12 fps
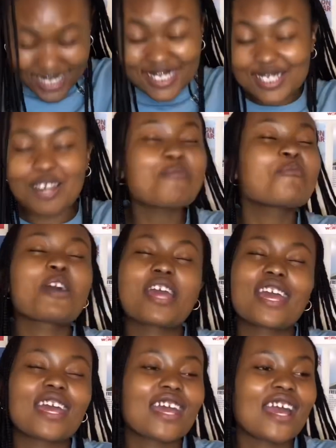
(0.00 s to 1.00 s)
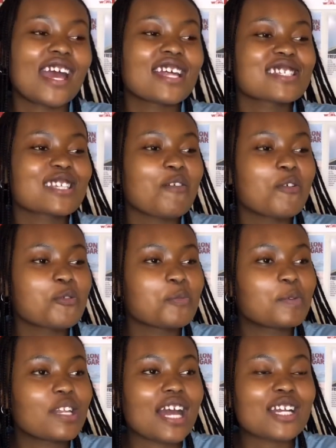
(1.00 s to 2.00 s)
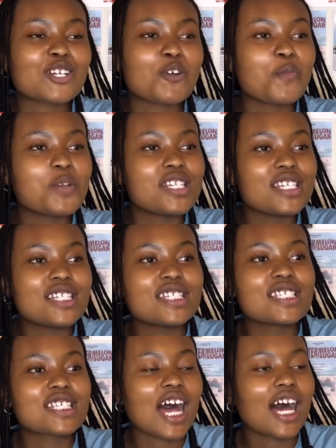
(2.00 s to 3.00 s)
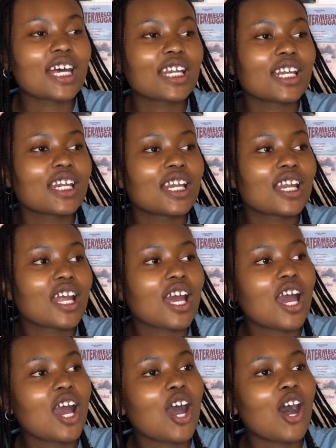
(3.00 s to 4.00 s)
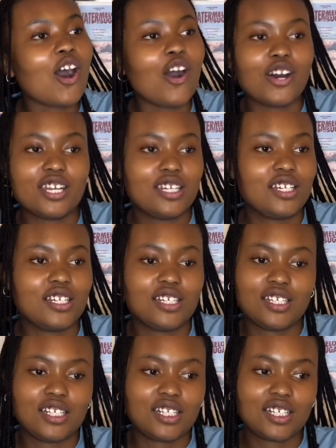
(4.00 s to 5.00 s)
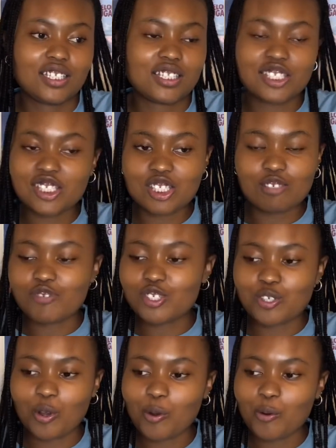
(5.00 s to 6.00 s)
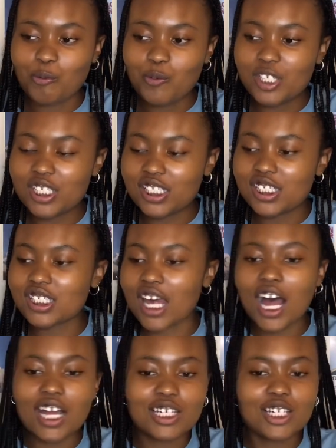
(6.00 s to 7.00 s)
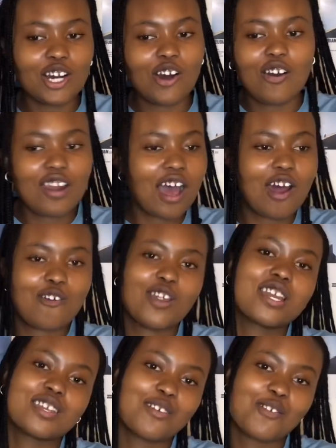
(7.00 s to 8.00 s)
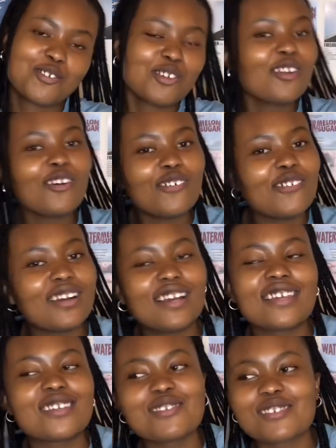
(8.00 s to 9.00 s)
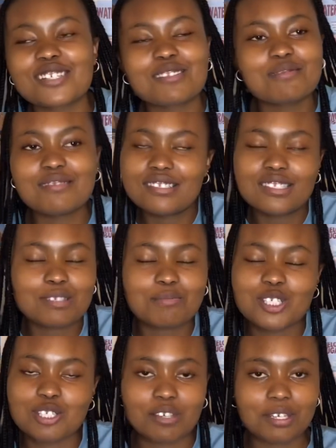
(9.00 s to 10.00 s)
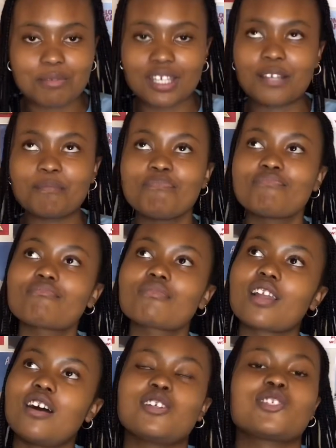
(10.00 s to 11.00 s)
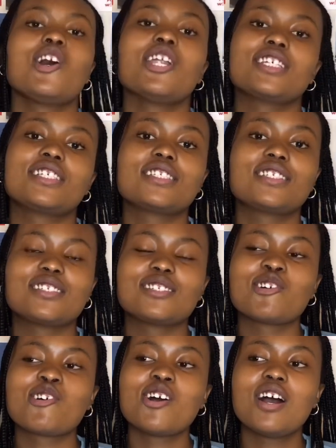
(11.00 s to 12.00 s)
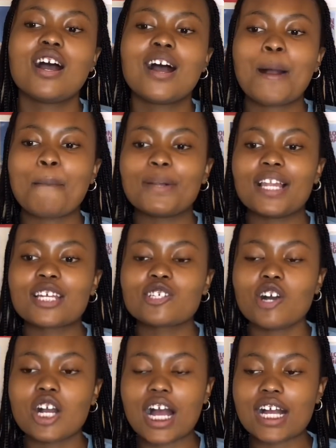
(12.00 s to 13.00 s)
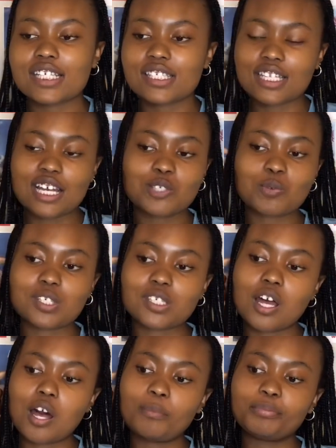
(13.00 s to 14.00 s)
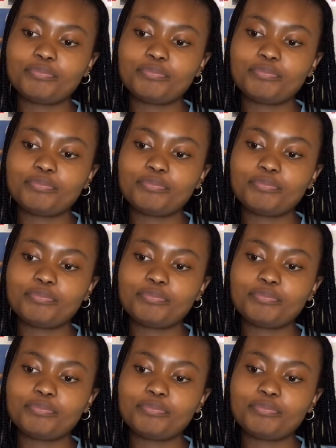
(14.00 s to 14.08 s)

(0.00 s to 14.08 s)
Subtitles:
somewhere, and someone would be like, we need this hand on this TV show, we need this hand on our radio, you know. You could just be doing me a solid, you know. But like, yo guys, that's what's up.